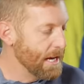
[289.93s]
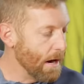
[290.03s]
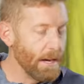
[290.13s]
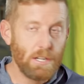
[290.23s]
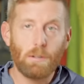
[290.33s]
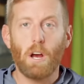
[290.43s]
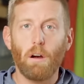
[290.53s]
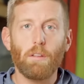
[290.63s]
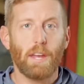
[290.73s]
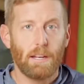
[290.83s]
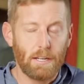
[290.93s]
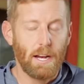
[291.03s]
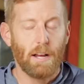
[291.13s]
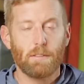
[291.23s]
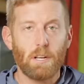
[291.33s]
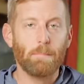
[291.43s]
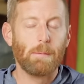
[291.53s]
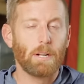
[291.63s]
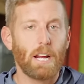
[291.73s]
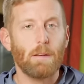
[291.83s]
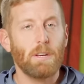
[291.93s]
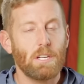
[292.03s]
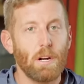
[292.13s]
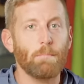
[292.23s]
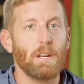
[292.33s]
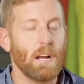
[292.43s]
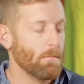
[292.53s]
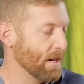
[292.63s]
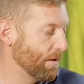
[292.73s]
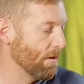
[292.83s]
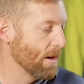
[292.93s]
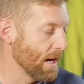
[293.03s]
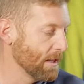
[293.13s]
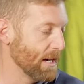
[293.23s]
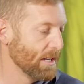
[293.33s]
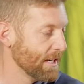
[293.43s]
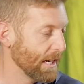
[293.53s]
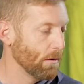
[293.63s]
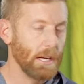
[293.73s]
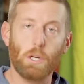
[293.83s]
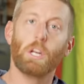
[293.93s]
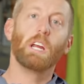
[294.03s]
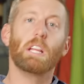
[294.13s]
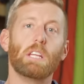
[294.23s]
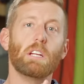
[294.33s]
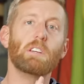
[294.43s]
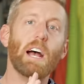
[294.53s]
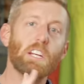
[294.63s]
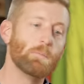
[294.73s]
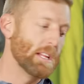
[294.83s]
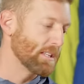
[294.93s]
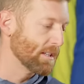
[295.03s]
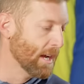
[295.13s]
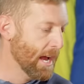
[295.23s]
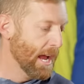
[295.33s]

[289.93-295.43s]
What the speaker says: Now, I do know that some people are gonna be jumping down my throat out there saying, like, you can get the attachments.